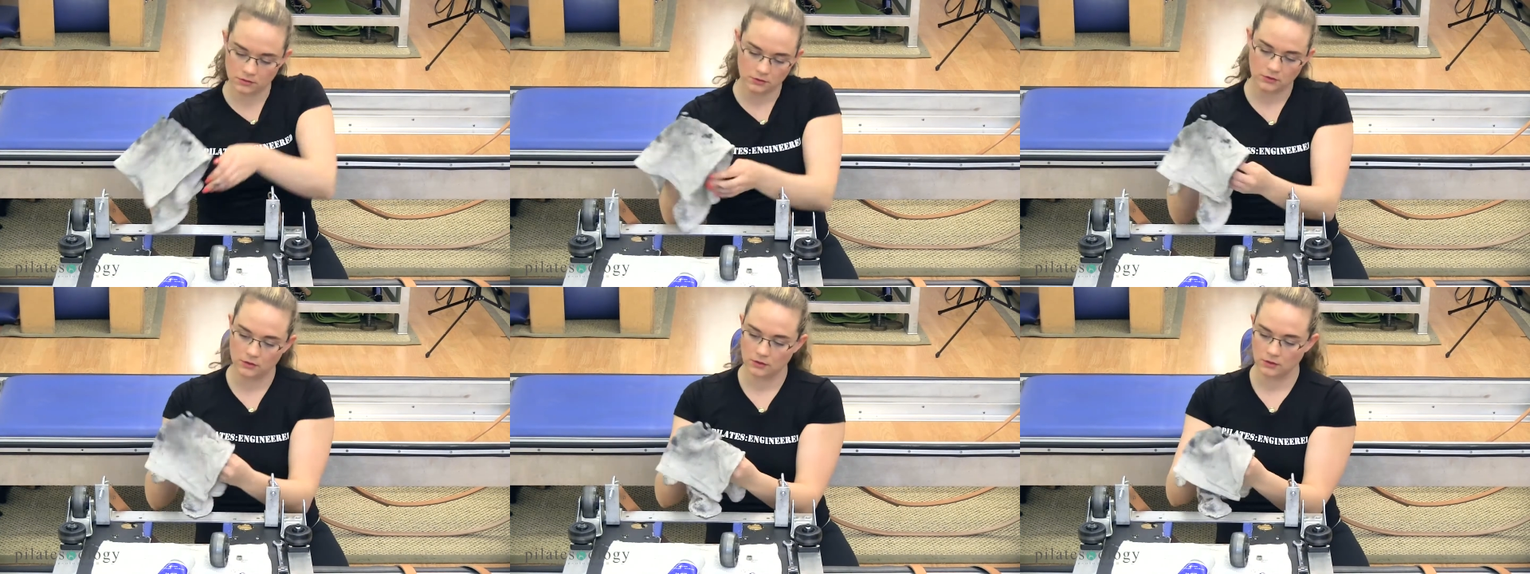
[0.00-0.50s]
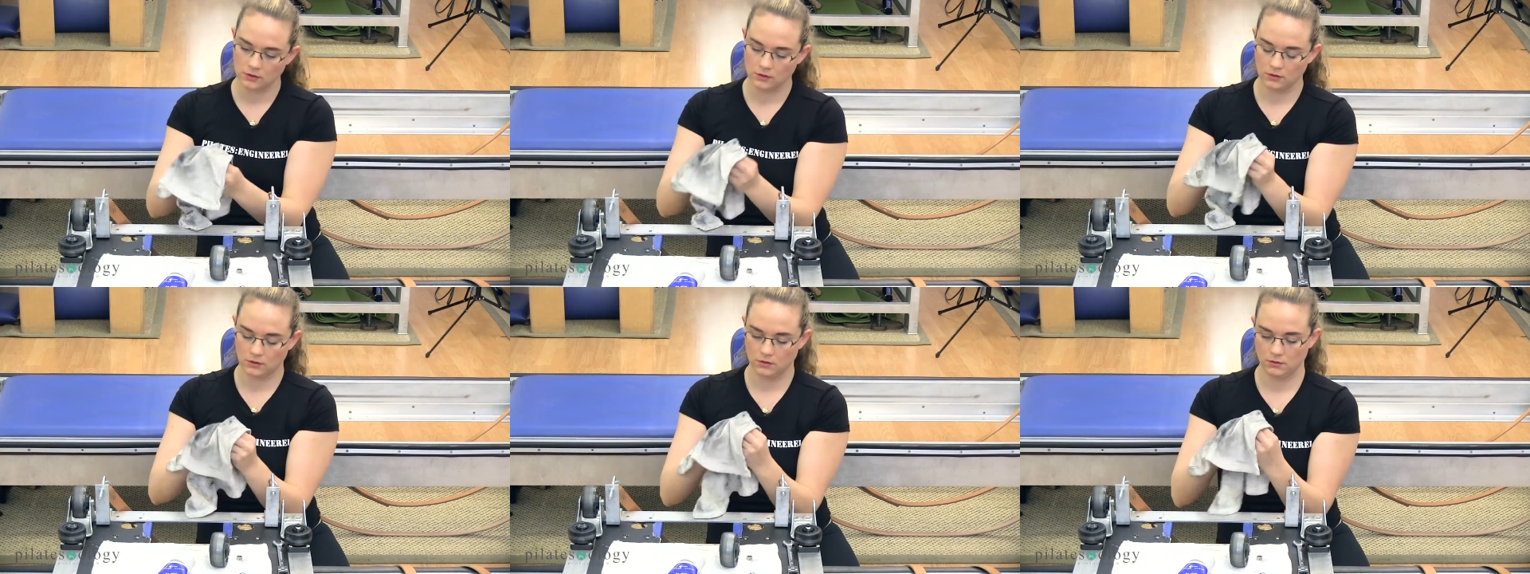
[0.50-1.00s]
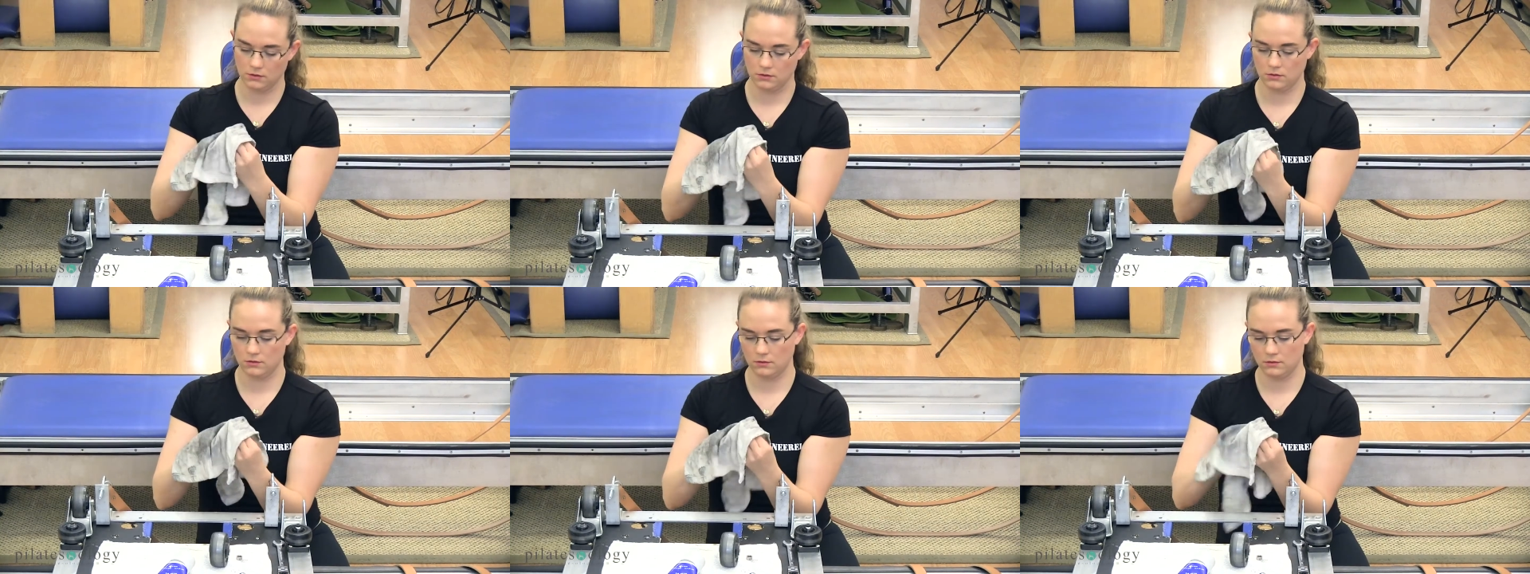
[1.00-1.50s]

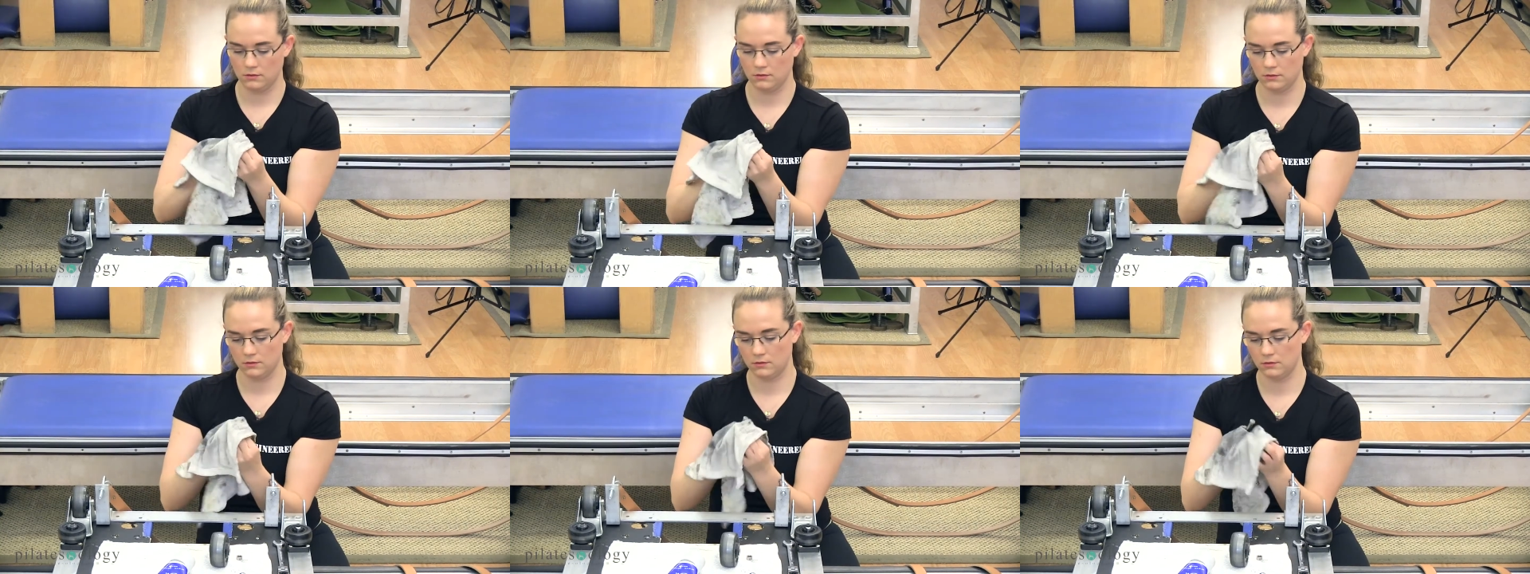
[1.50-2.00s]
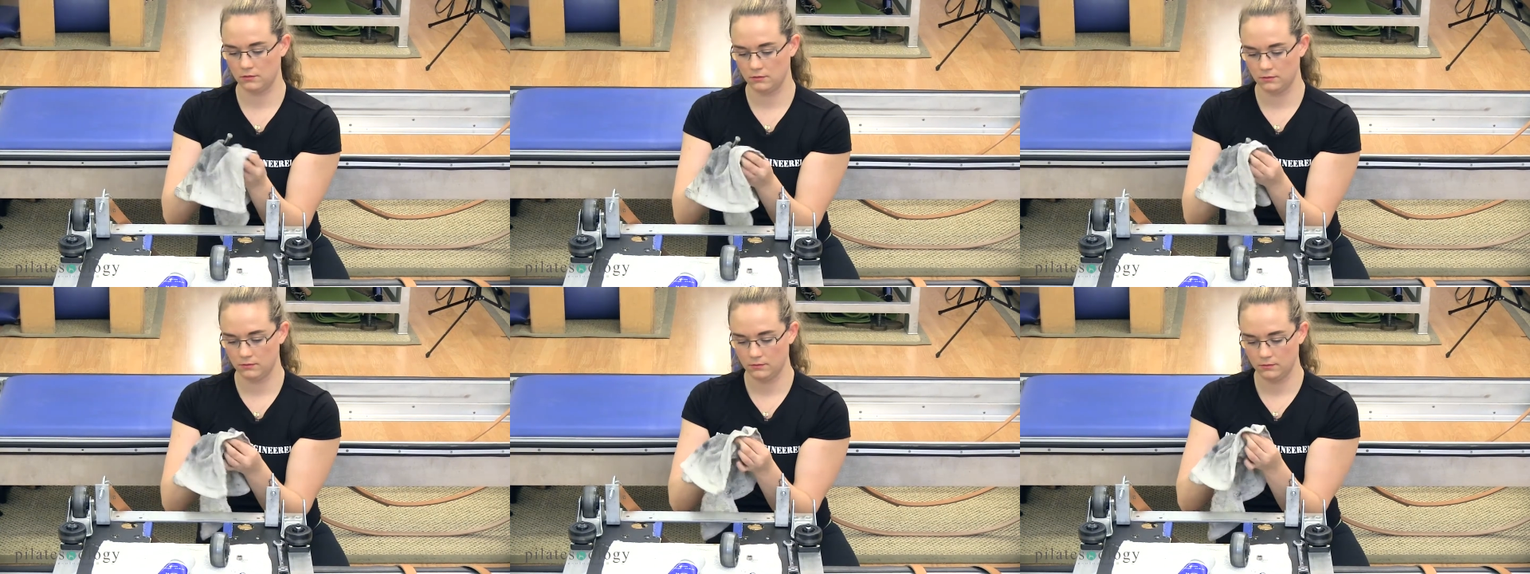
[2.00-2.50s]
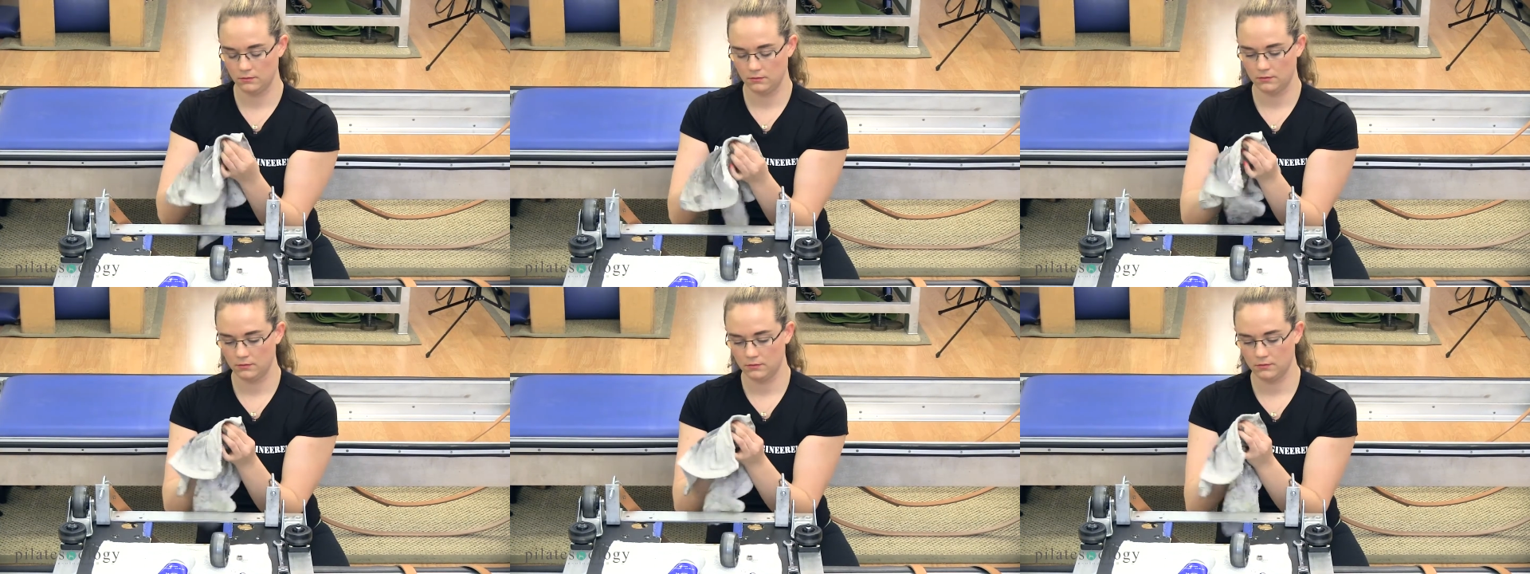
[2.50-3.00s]

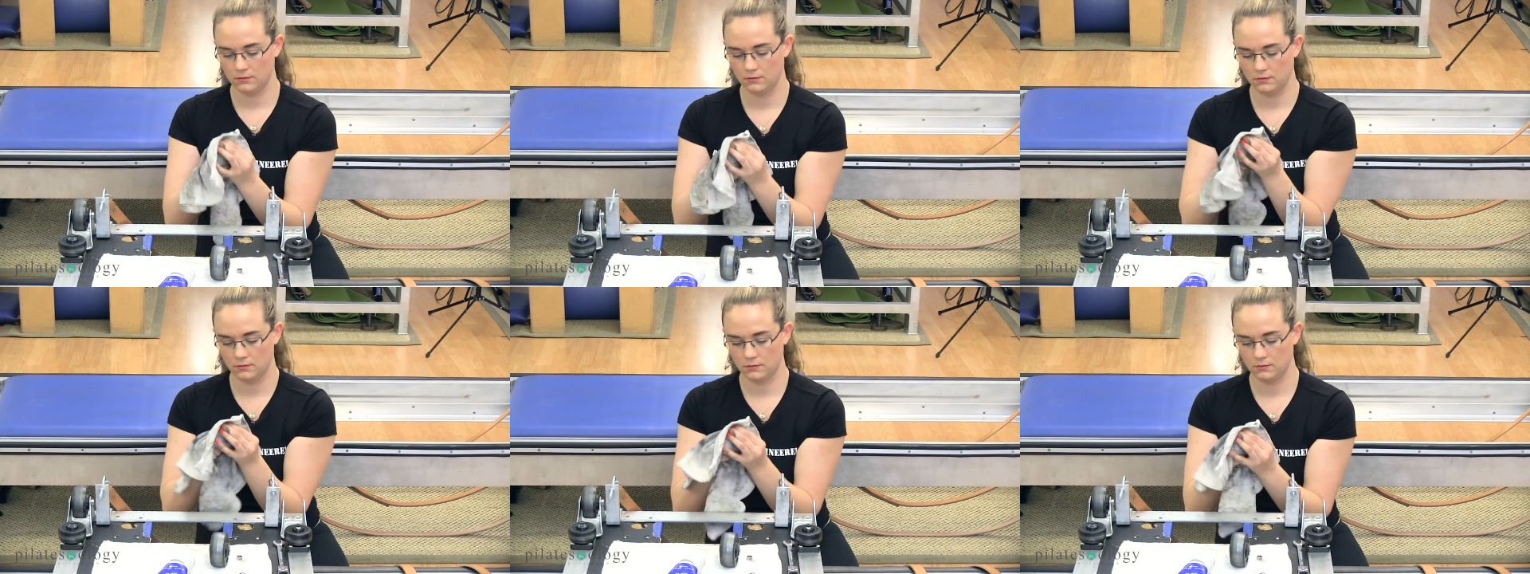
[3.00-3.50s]
(no one is talking)